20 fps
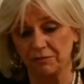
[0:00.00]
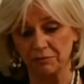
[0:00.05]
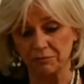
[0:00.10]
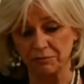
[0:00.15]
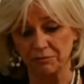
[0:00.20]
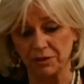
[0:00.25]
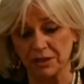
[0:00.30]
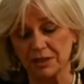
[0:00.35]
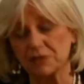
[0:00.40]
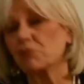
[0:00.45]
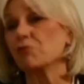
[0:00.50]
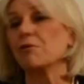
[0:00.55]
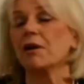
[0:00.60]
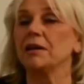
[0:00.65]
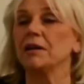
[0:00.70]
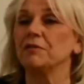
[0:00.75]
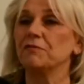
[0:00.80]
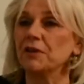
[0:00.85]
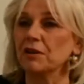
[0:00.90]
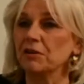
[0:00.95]
this
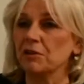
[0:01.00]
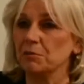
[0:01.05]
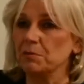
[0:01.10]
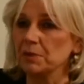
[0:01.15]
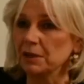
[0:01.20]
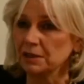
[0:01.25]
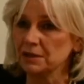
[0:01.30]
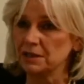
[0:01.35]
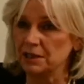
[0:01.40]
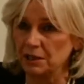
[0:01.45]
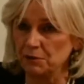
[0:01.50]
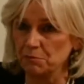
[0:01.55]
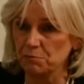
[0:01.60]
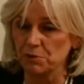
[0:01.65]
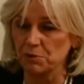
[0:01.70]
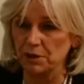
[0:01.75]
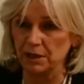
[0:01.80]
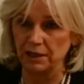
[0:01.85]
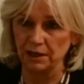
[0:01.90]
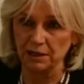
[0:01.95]
great variability in
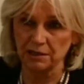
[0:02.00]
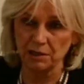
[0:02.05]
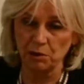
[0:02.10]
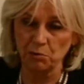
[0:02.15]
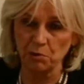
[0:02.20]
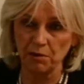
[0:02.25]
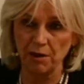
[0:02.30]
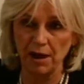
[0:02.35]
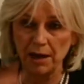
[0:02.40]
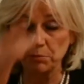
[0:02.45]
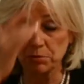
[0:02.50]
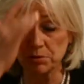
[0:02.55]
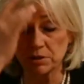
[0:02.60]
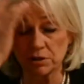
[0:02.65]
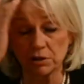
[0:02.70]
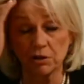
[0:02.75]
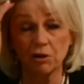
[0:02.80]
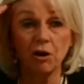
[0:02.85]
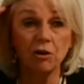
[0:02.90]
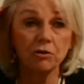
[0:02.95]
breathing. So we're able
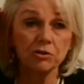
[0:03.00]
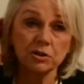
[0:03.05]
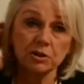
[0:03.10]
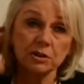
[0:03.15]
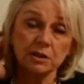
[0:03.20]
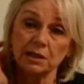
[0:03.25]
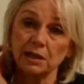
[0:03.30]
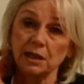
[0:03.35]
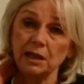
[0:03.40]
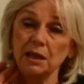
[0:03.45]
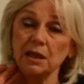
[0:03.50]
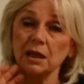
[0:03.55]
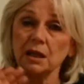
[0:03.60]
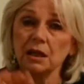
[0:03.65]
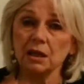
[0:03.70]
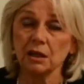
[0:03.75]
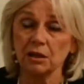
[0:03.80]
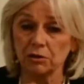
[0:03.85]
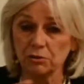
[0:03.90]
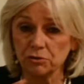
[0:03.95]
to consciously
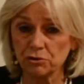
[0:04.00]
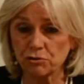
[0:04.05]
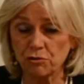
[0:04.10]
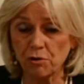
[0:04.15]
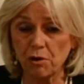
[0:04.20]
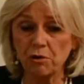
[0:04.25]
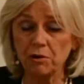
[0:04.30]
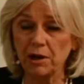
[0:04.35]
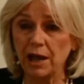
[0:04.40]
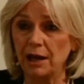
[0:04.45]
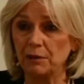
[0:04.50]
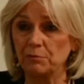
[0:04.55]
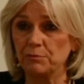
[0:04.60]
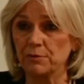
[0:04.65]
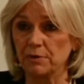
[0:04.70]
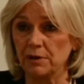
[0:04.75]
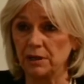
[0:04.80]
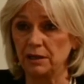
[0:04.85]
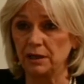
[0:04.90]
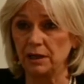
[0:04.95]
control our
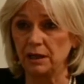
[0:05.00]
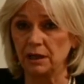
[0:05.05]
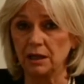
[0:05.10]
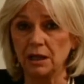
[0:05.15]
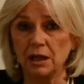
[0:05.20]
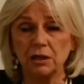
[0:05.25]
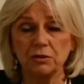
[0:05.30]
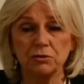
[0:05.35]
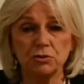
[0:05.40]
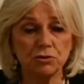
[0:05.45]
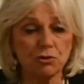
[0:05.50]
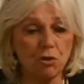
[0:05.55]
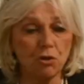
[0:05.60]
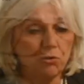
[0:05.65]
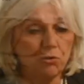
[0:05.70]
breathing so